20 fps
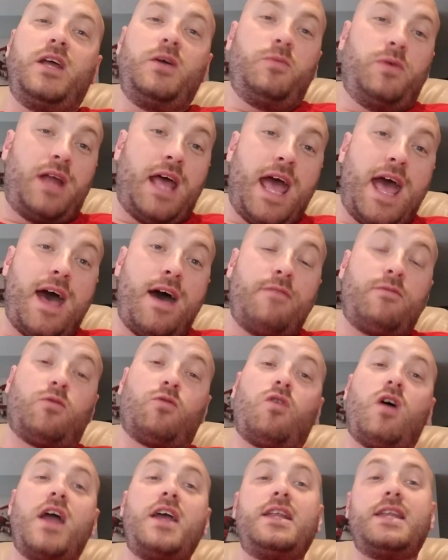would have
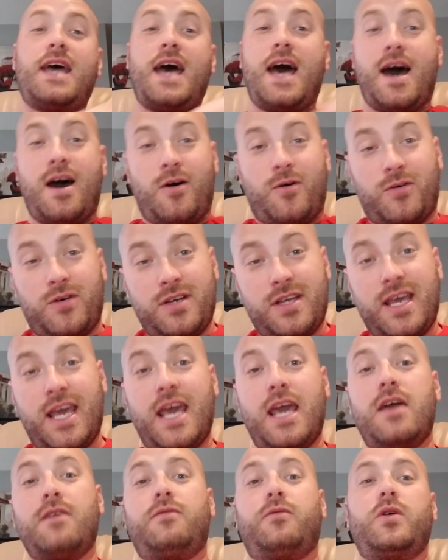right now
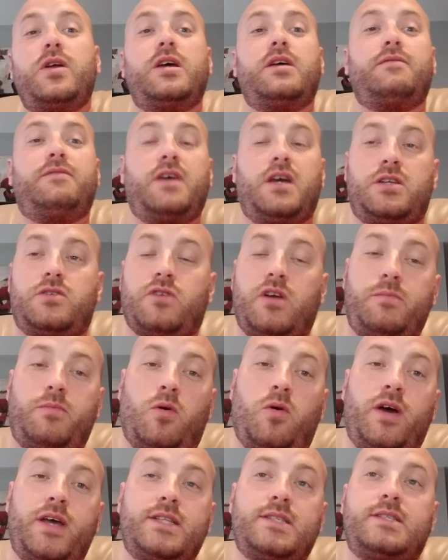if we did victory
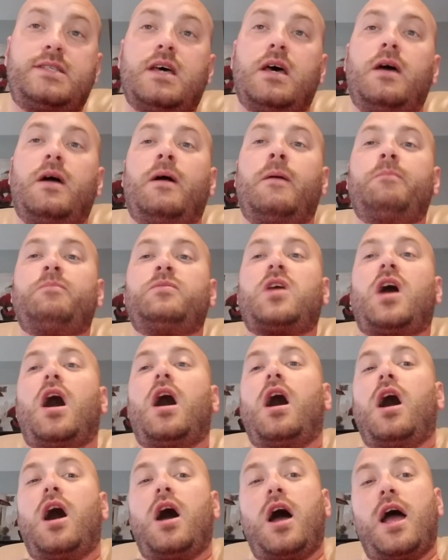points
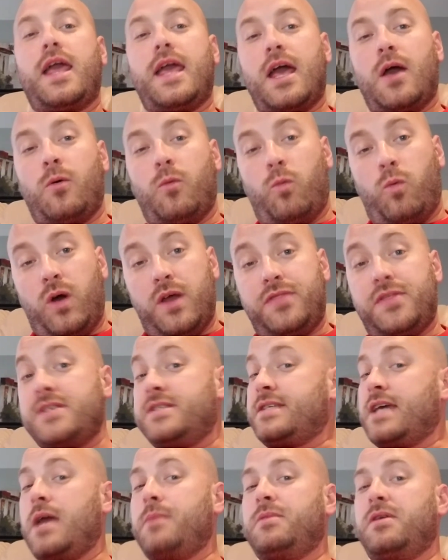with the
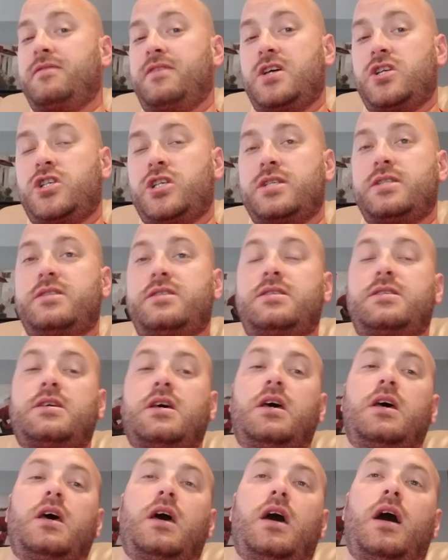same divisions.
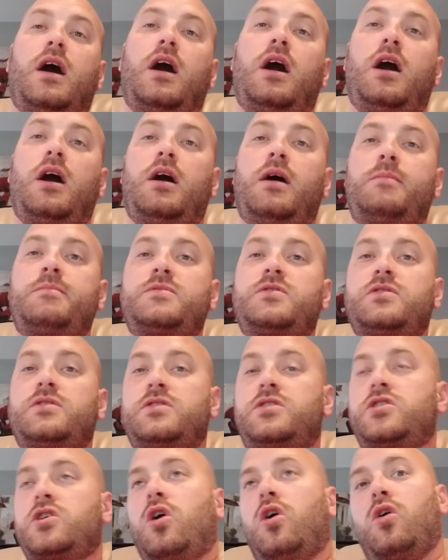
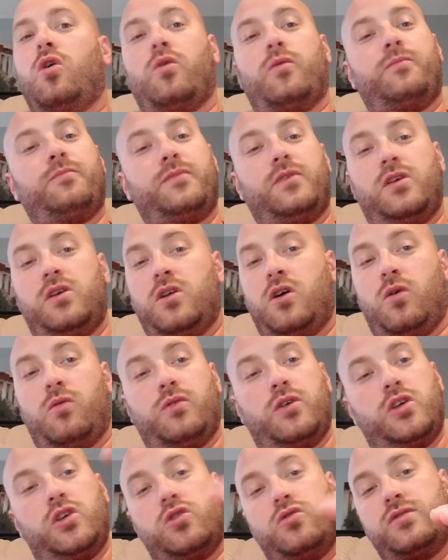So,
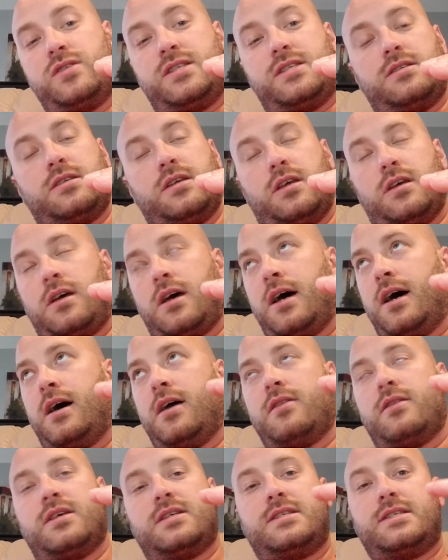
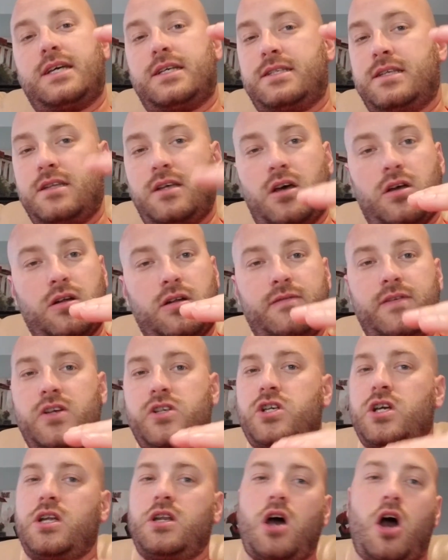the 6 in the other
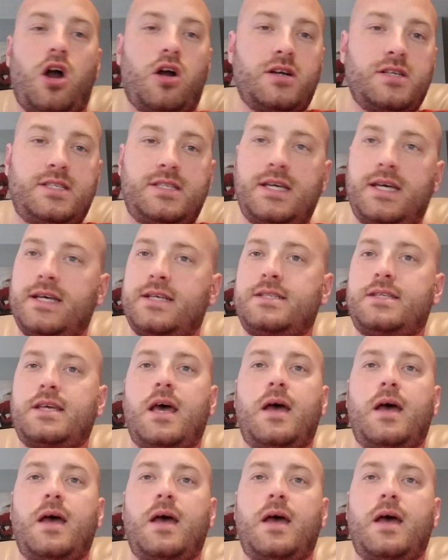division, our 6.